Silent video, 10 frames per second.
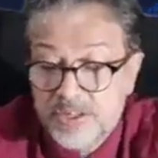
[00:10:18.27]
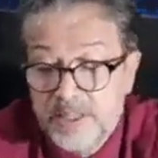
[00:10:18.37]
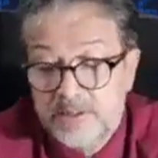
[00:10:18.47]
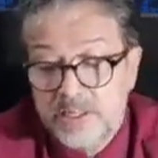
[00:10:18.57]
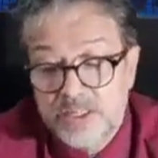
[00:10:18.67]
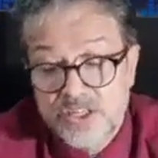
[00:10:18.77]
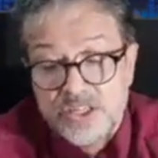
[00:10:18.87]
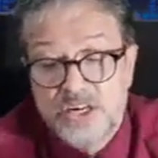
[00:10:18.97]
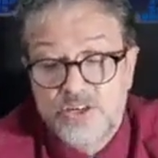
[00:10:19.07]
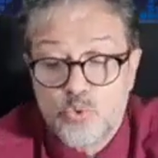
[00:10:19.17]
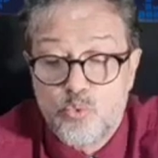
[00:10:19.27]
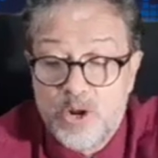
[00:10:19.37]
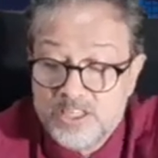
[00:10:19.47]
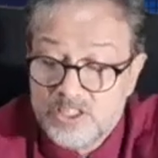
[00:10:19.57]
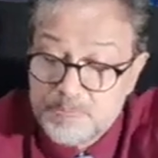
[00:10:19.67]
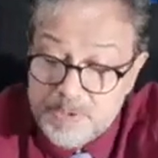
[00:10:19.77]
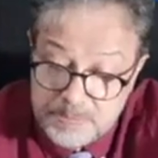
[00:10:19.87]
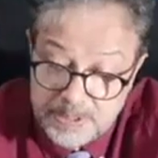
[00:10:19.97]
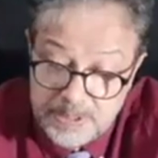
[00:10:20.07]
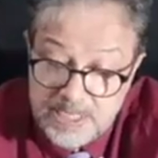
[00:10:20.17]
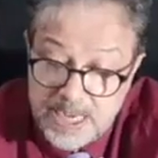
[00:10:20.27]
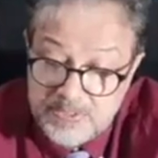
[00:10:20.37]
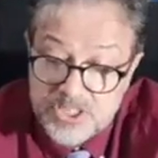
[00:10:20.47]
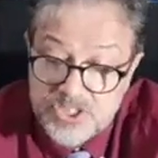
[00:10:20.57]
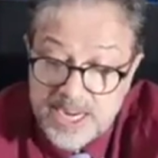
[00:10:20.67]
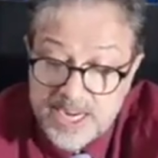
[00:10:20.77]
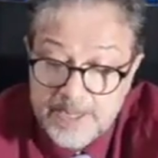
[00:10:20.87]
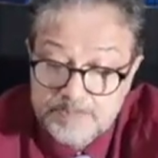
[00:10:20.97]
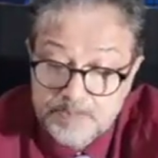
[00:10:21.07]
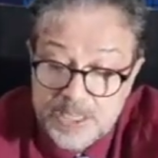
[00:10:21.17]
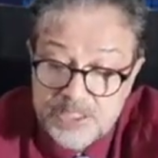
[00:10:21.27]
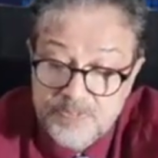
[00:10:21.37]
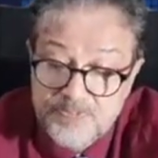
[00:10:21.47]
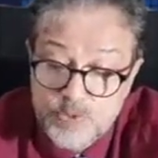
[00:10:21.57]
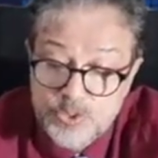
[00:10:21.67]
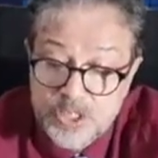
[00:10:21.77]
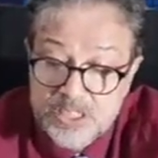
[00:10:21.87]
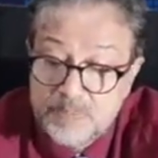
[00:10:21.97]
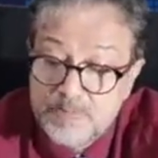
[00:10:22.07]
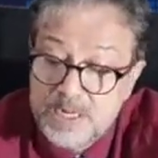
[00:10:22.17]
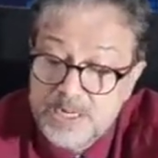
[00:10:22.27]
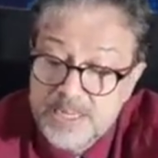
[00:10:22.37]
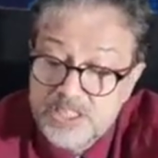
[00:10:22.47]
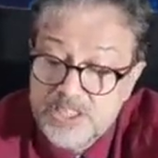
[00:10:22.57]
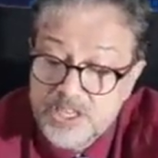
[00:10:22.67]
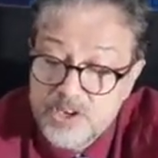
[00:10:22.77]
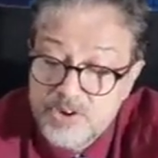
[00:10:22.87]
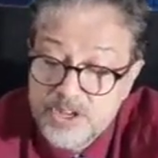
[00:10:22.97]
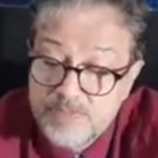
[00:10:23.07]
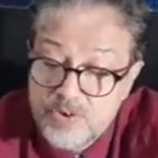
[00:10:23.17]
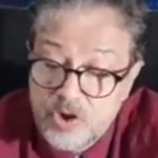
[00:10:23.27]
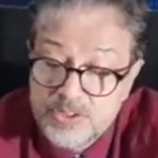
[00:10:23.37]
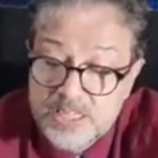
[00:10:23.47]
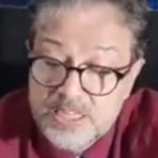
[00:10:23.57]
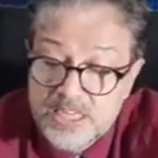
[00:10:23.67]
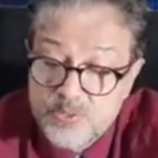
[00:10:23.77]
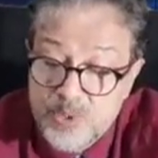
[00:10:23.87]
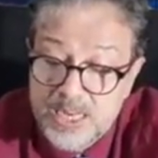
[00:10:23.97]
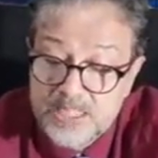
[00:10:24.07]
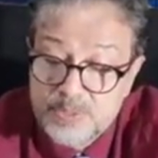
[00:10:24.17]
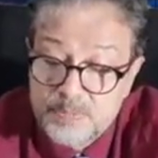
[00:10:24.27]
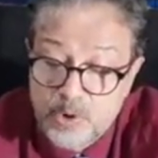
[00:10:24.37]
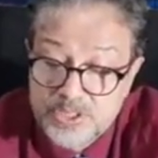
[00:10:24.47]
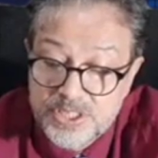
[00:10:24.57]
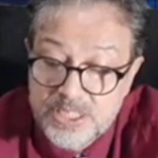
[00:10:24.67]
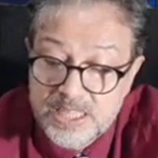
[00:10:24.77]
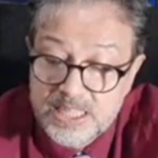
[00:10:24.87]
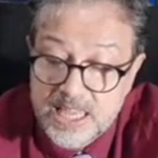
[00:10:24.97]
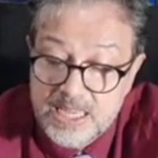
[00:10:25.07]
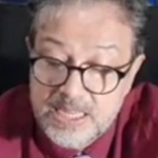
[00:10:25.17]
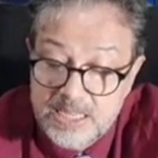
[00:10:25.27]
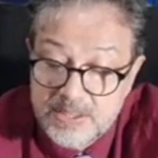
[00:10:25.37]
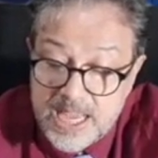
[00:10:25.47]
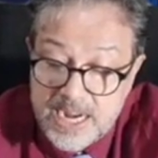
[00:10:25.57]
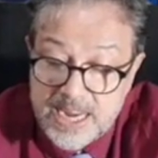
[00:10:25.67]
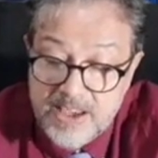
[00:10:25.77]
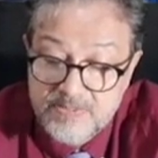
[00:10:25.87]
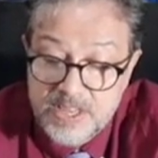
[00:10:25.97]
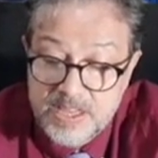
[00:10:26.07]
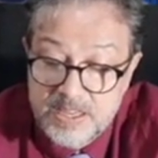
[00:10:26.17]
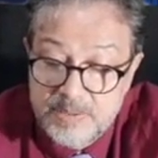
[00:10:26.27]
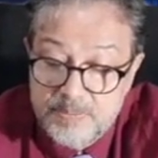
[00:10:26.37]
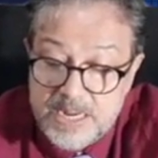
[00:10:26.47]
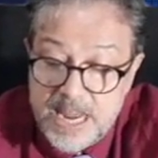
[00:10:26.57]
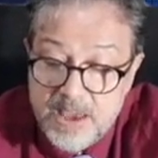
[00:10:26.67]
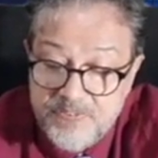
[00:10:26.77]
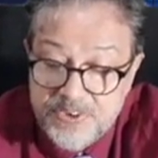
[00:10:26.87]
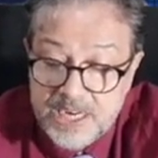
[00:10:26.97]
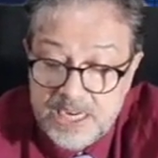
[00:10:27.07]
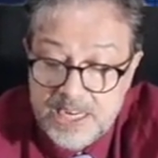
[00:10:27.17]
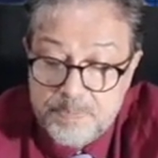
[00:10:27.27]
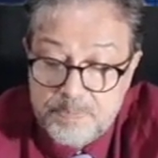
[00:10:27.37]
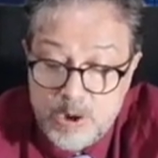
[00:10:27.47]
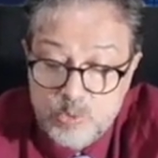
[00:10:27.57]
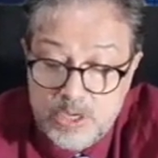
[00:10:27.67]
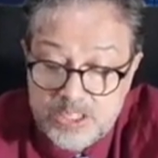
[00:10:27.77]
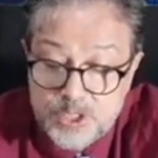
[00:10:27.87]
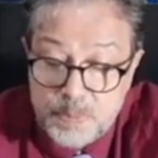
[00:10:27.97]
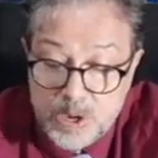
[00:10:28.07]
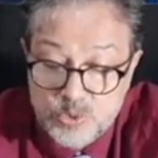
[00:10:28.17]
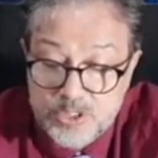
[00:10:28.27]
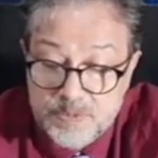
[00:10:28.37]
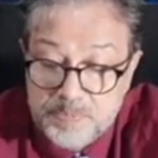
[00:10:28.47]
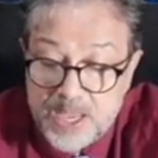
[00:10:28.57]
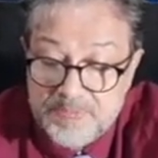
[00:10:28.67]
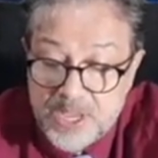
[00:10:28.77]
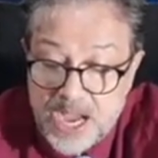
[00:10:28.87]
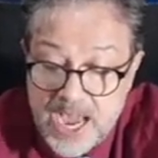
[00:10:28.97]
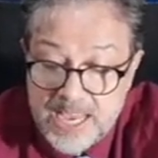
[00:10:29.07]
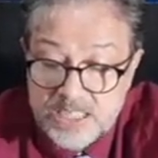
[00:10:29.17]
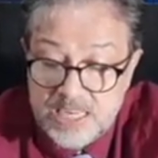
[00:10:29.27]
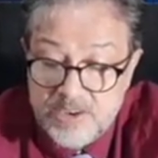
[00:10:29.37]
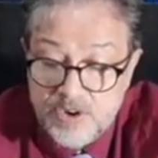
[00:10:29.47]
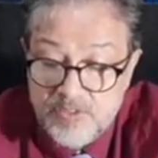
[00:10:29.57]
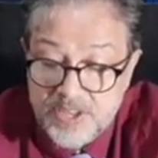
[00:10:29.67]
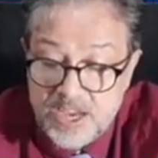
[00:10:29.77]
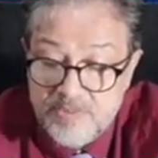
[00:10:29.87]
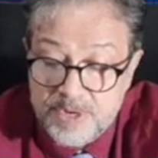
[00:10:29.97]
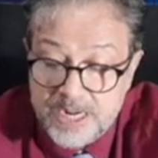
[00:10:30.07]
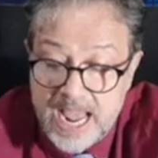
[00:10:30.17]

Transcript: And that concerns are two. One is the people, and the second is the future stability and security of Northeast, as well as the policies that have been emphatically espoused at the highest level of the government.